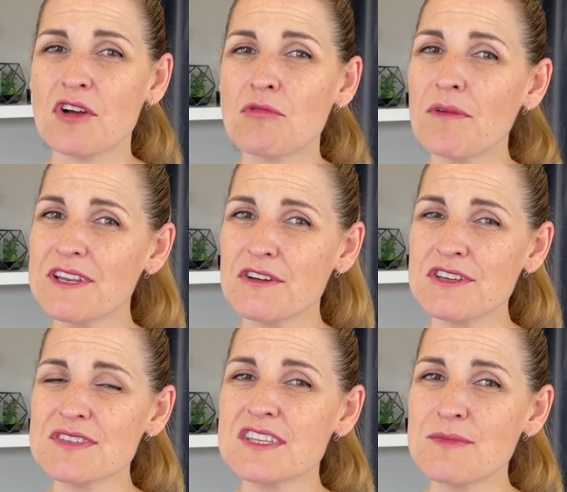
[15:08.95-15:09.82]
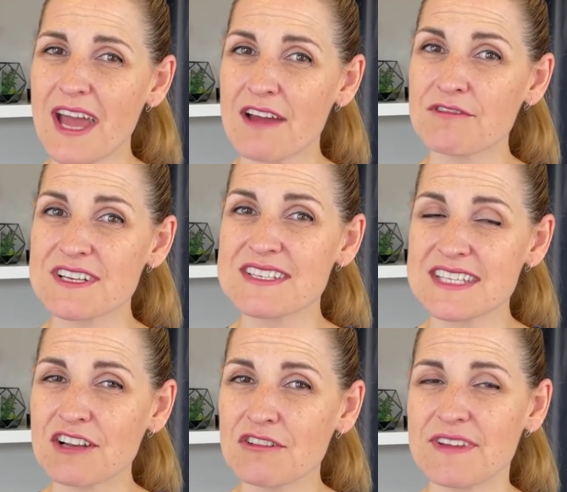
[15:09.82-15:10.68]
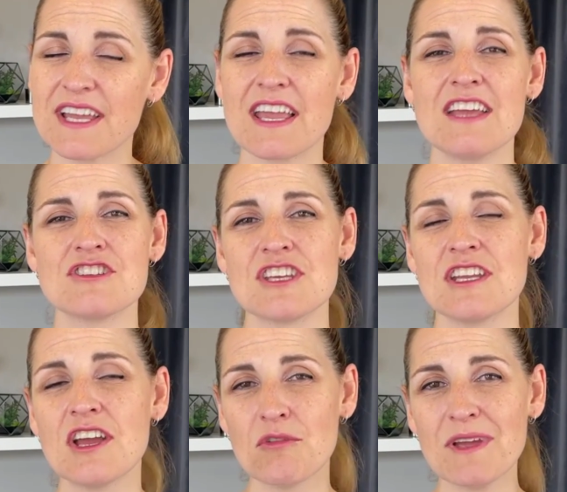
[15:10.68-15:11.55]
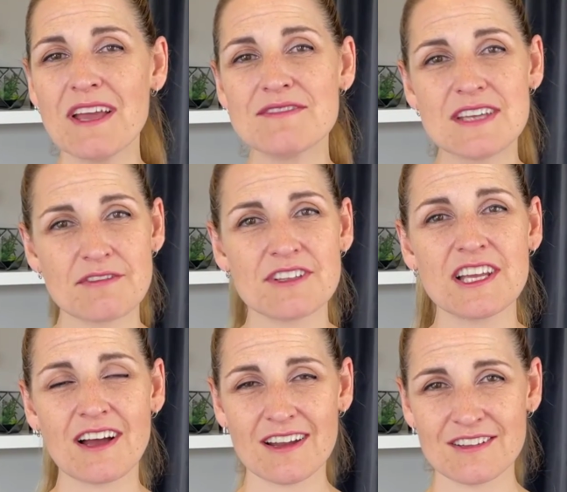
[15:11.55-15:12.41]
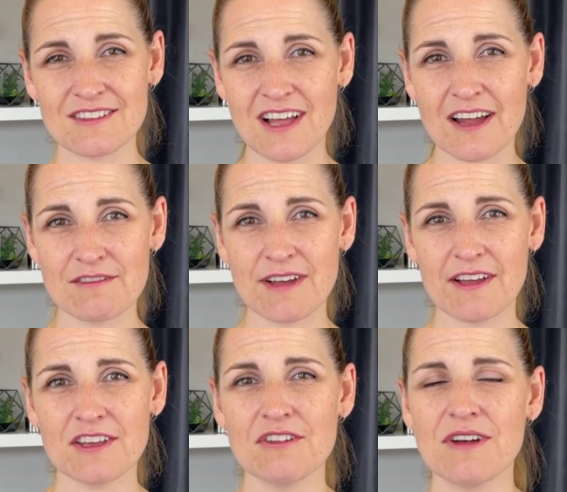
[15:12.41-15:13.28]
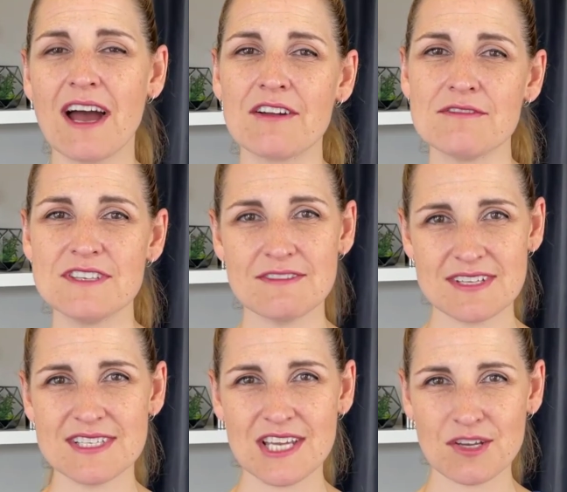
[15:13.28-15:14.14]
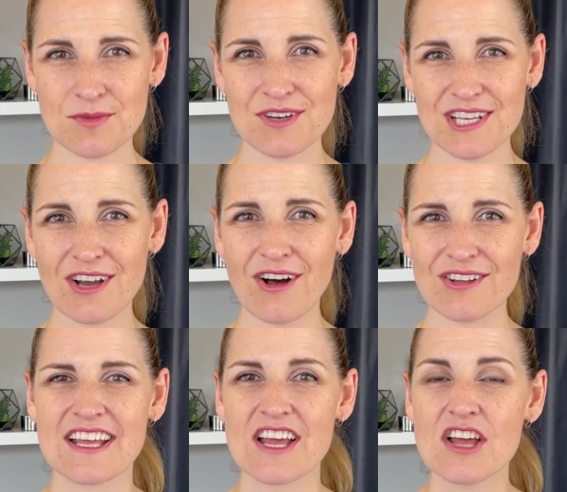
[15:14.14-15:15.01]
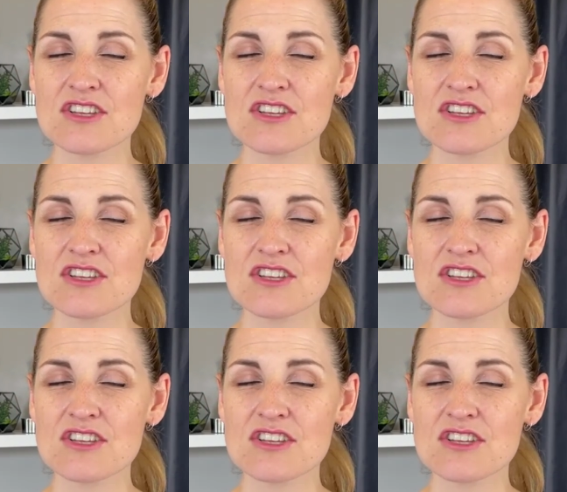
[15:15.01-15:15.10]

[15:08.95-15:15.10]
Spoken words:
While we don't use them every single vacation, we have definitely gotten a lot of value out of DVC community halls.